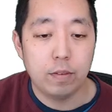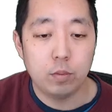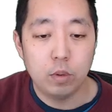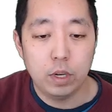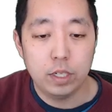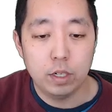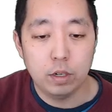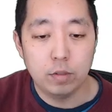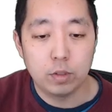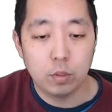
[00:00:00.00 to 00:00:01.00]
1
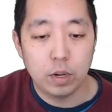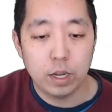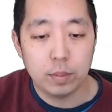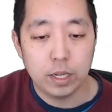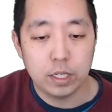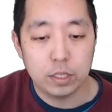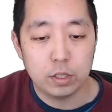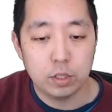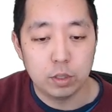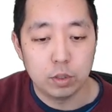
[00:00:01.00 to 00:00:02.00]
over y minus
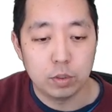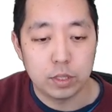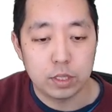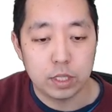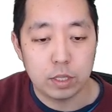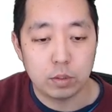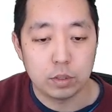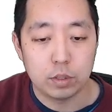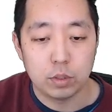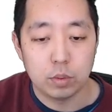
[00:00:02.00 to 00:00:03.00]
2 is equal
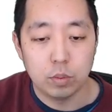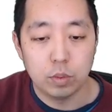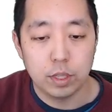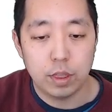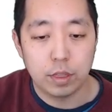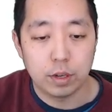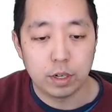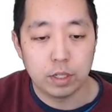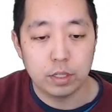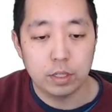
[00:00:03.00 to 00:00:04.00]
to 1
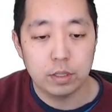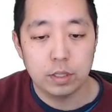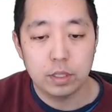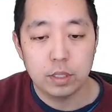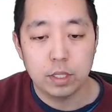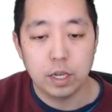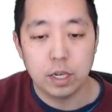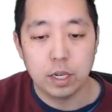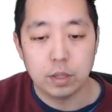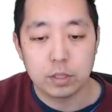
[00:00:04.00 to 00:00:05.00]
third,
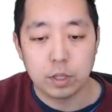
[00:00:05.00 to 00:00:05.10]
uh, oh, sorry,